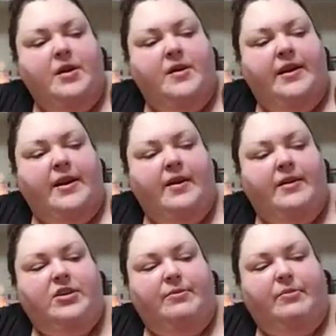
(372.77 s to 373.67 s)
and then I got
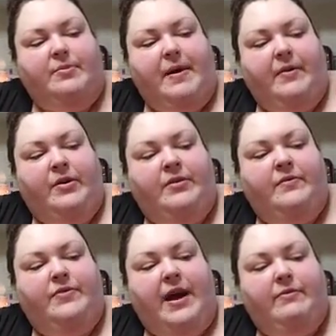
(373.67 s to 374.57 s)
into mukbang
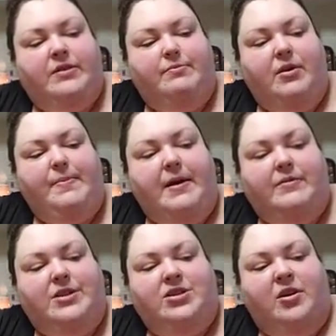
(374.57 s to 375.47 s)
when mukbang
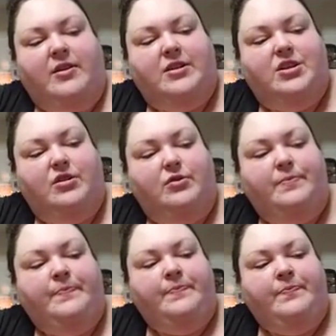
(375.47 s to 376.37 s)
was starting
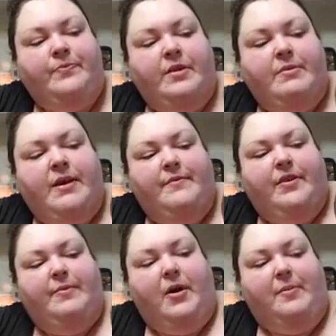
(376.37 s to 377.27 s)
to become
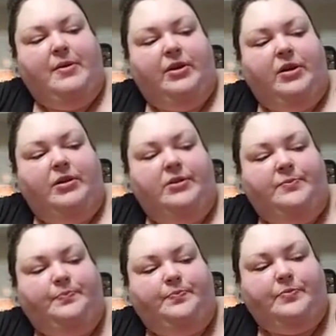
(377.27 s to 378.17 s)
very popular,
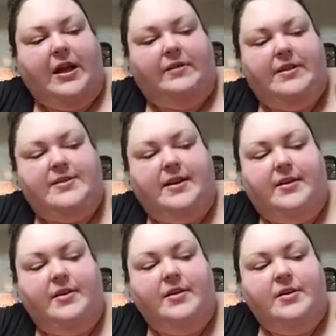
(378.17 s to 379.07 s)
at least
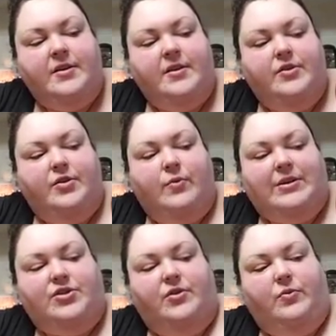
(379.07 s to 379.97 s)
in the
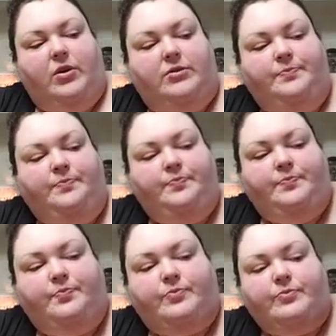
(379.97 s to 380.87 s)
Western world,
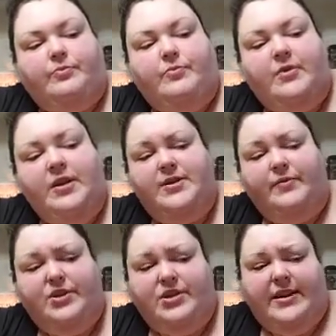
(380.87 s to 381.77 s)
because it
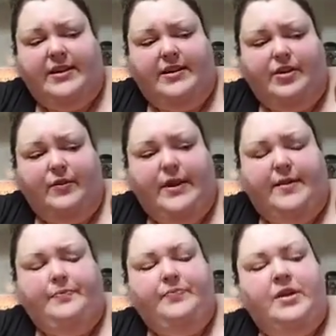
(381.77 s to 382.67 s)
originated in
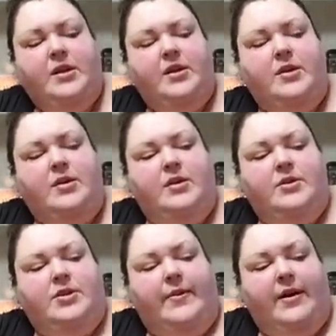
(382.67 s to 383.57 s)
Korea.
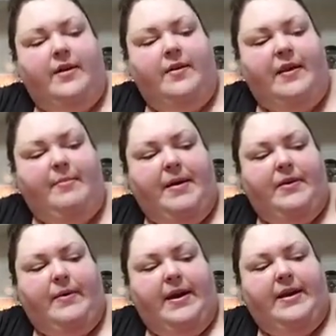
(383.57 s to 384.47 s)
So I got on that
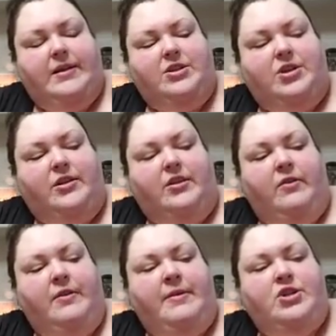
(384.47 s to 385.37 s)
bandwagon, started
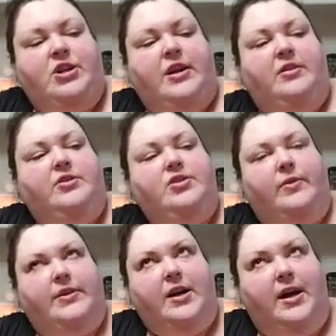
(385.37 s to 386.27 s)
growing my channel,
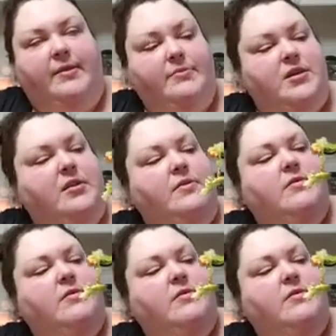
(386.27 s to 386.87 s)
story times.